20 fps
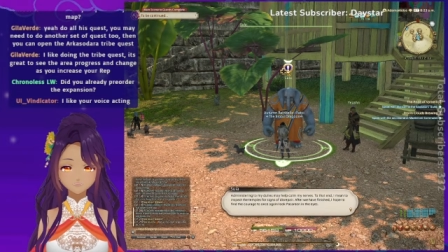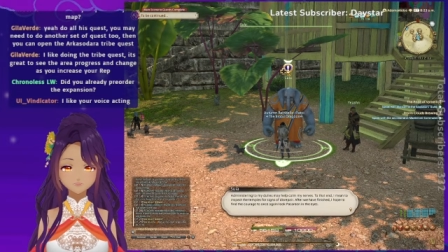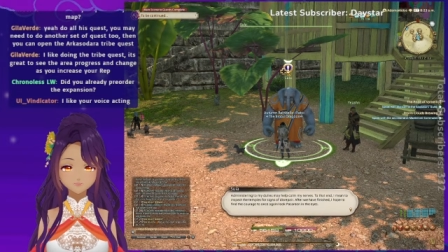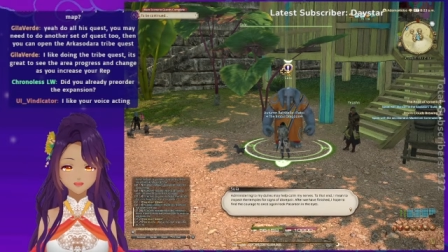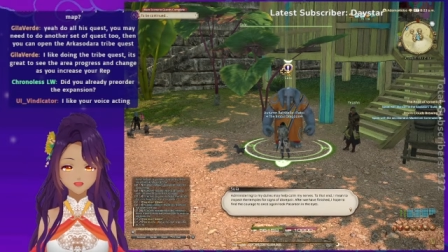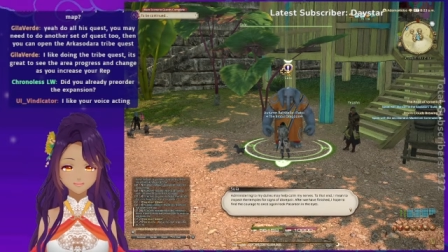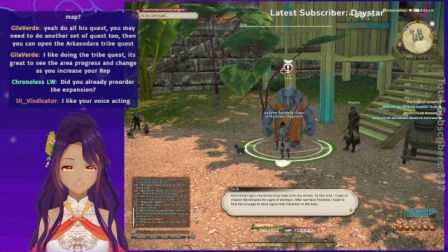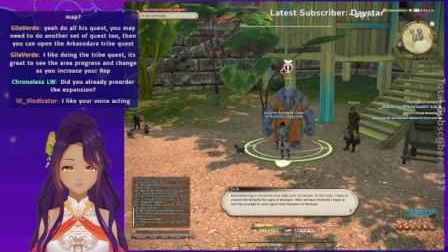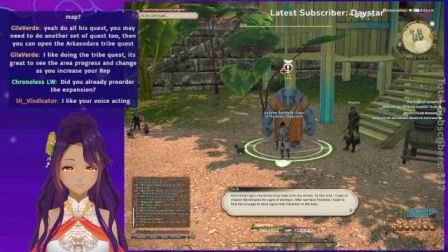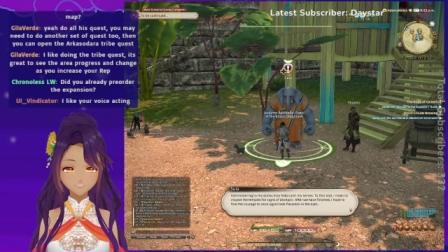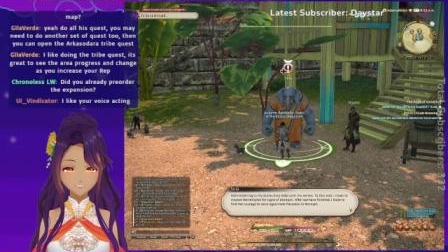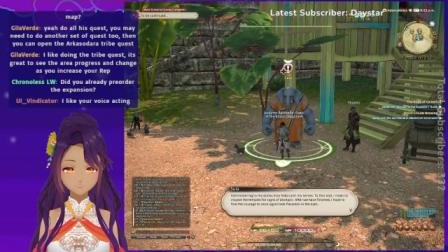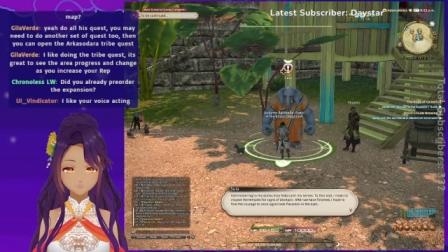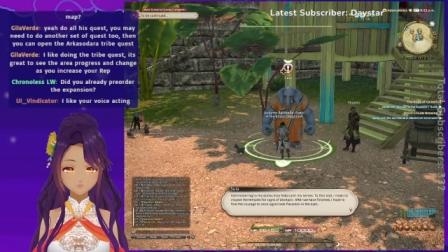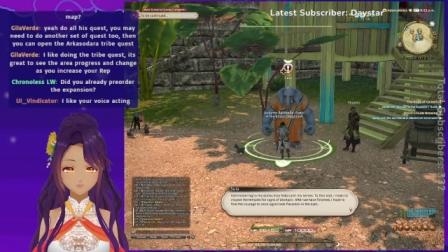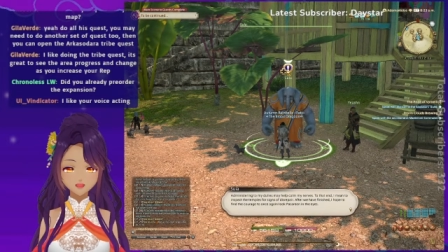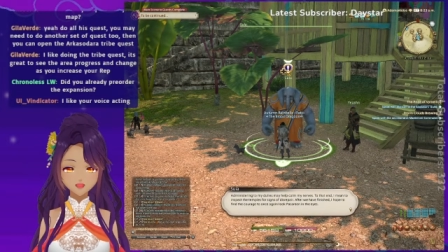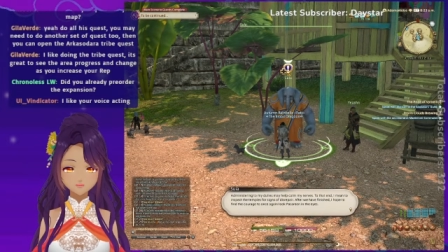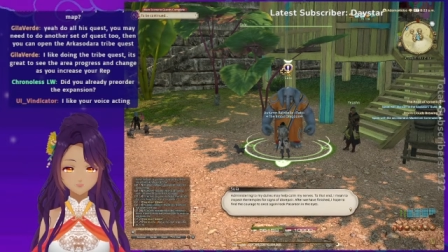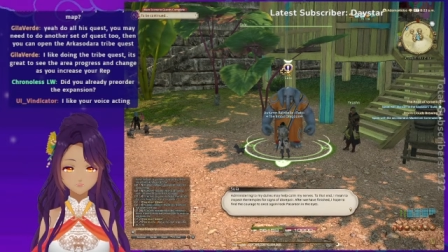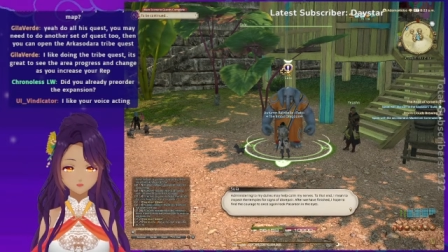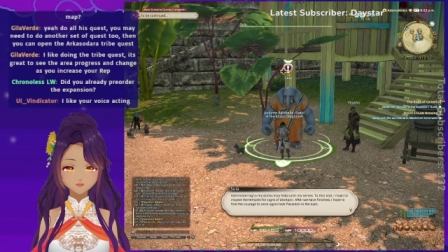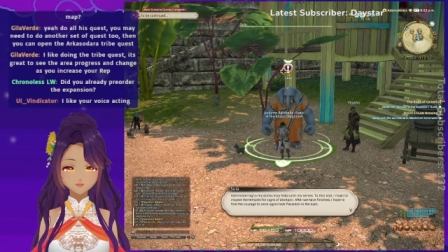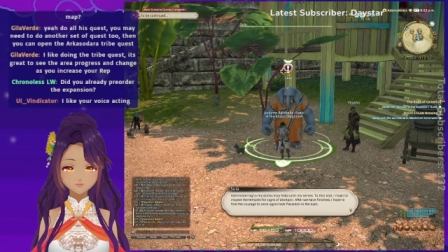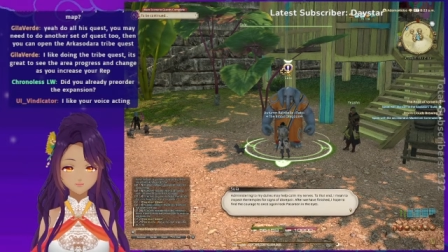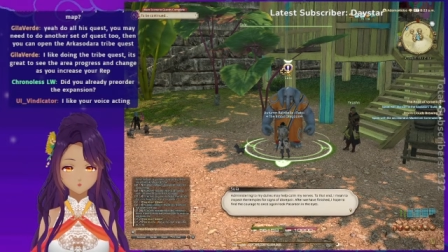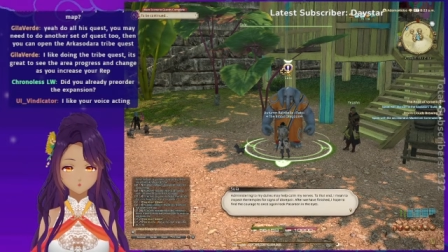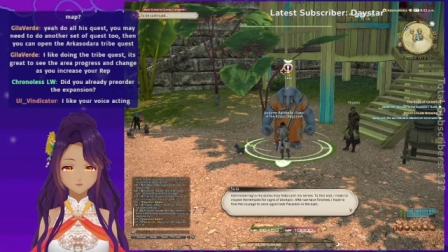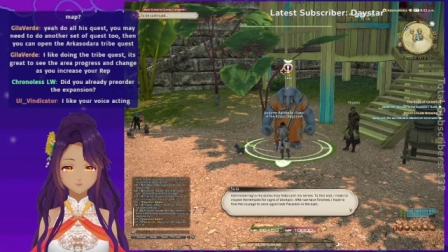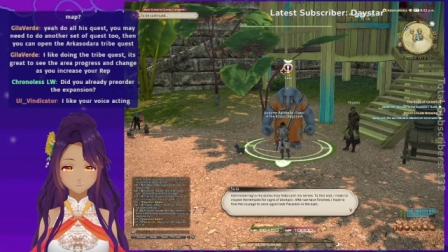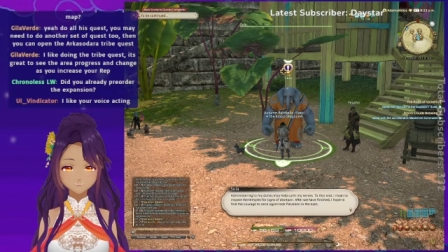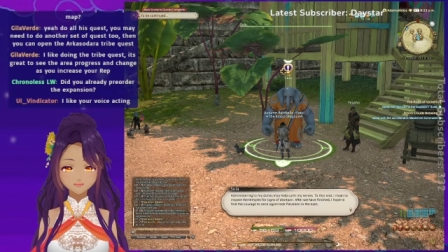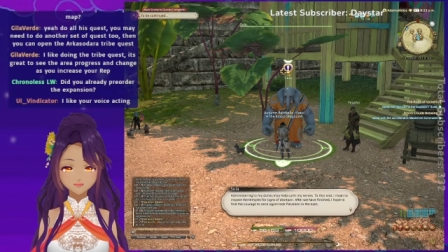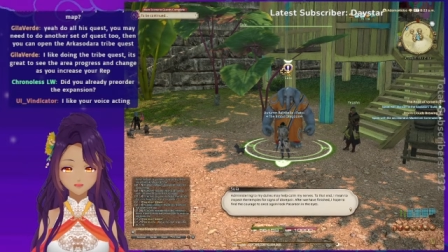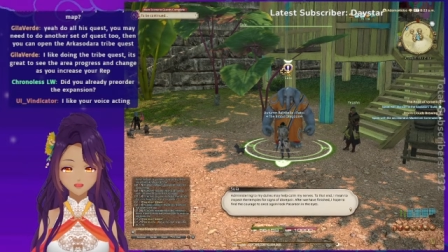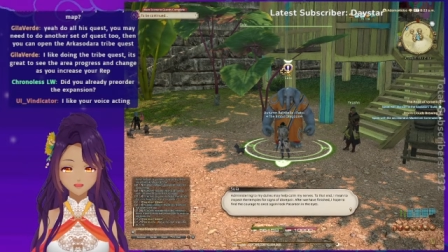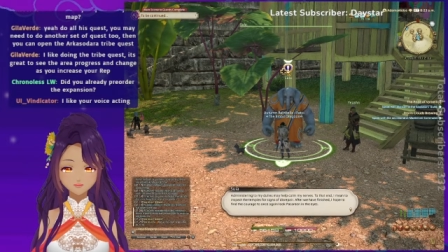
To that end, I mean to inspect the